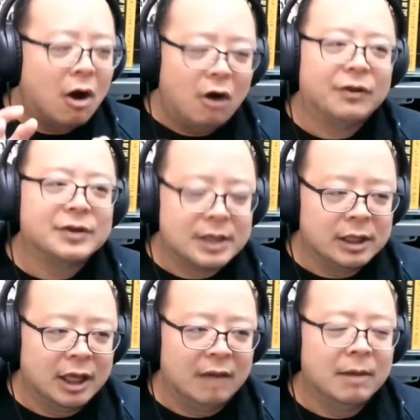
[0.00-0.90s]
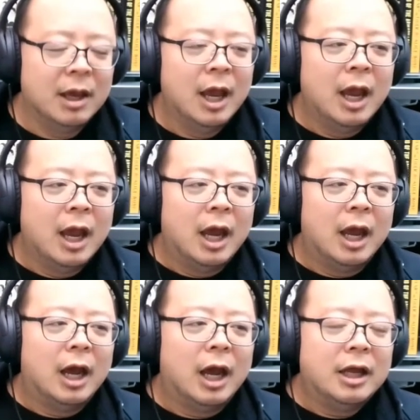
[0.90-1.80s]
this acclaim.
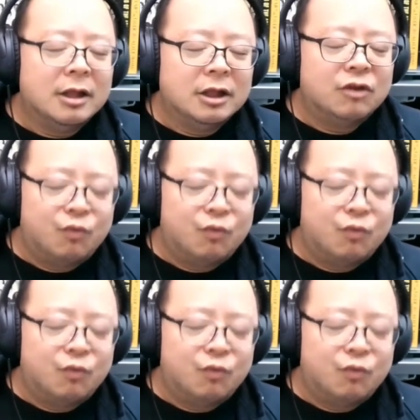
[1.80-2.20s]
The